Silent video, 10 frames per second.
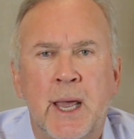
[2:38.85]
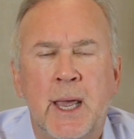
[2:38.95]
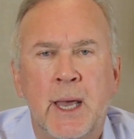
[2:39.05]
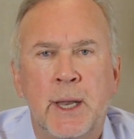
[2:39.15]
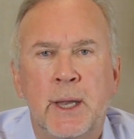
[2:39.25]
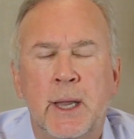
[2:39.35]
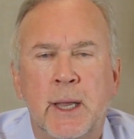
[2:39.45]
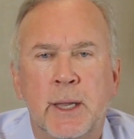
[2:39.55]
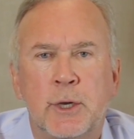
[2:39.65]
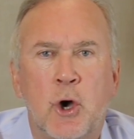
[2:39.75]
And
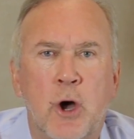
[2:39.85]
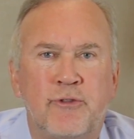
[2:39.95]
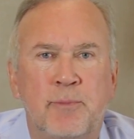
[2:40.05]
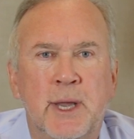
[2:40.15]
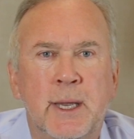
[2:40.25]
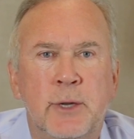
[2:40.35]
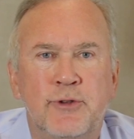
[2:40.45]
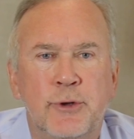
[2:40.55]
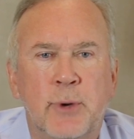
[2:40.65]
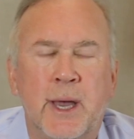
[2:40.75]
it caused me
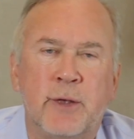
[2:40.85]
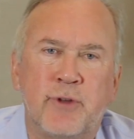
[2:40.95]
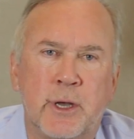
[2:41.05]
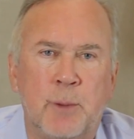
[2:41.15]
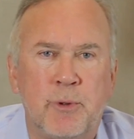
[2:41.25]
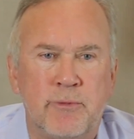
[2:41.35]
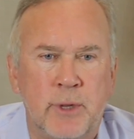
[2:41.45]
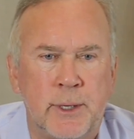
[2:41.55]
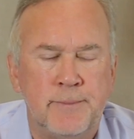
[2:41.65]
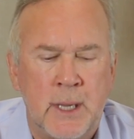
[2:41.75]
I asked a couple of
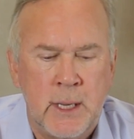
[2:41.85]
the